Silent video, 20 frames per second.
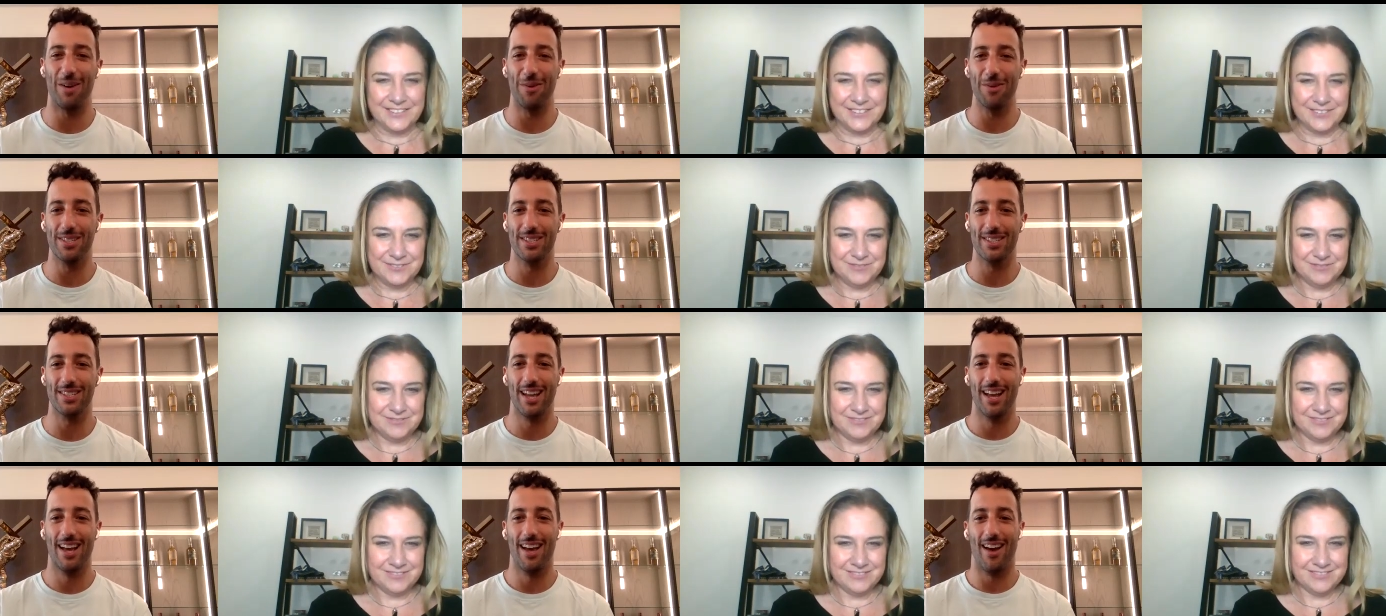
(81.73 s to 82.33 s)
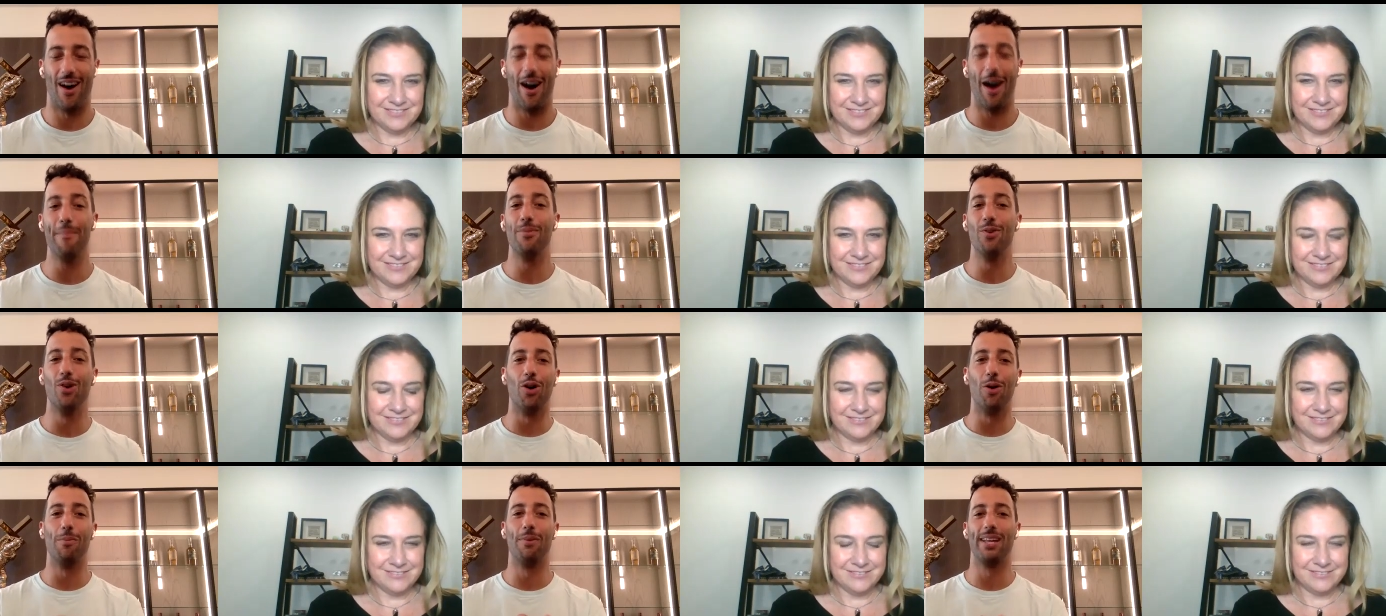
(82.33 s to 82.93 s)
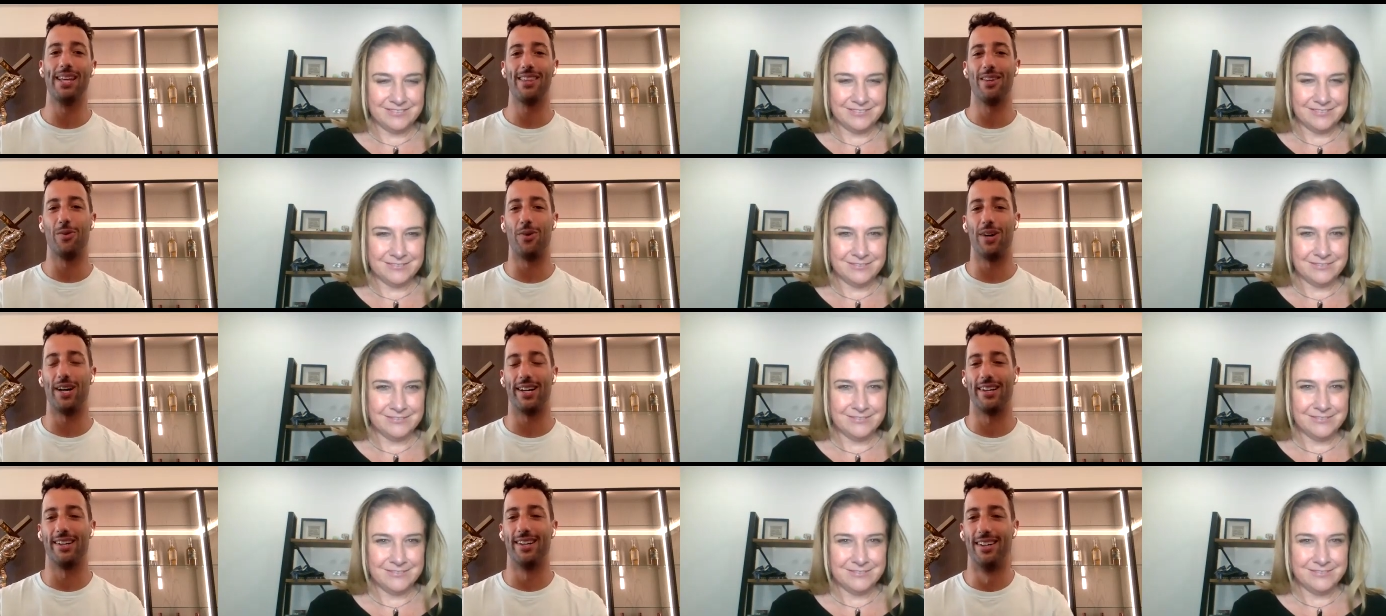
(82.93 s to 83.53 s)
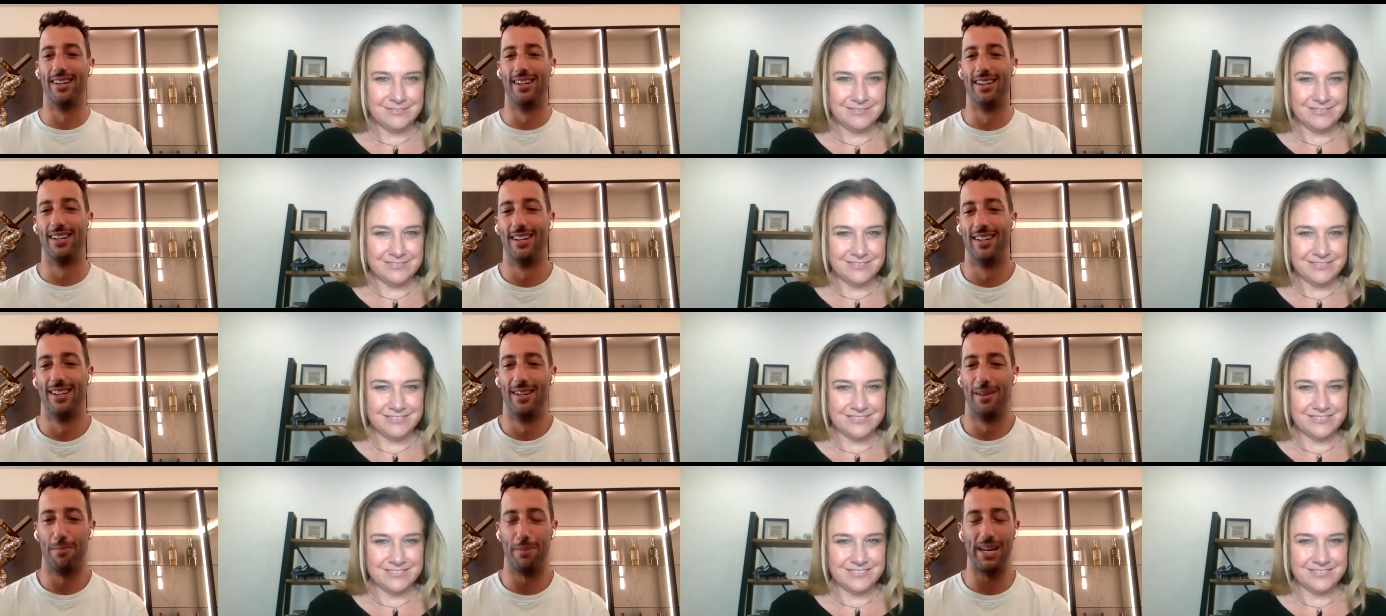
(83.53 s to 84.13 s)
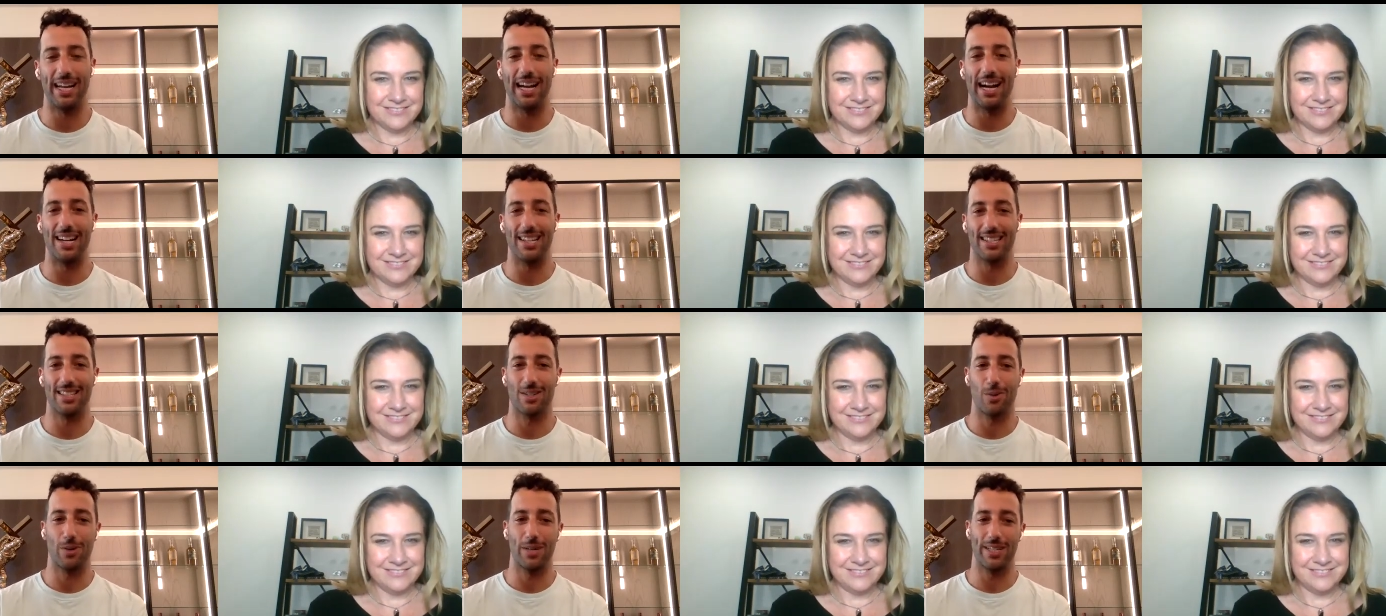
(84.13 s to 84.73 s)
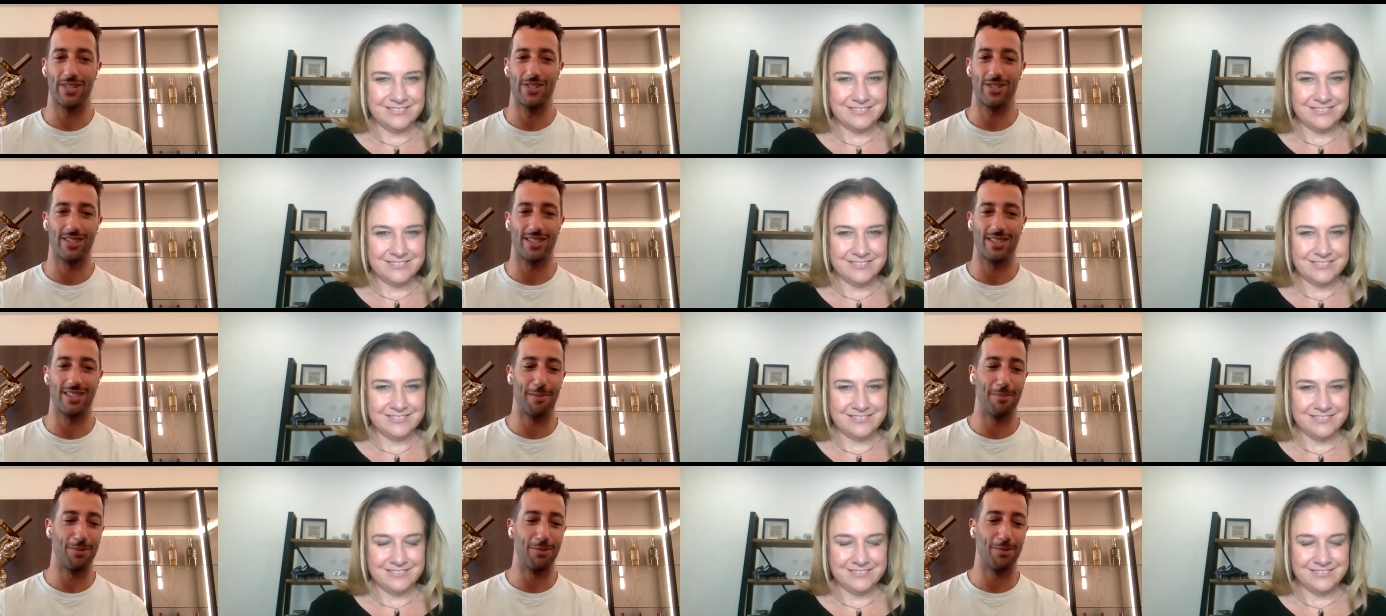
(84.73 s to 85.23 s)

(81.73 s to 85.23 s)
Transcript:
Speaker 1: I was I'm normally the one being asked questions.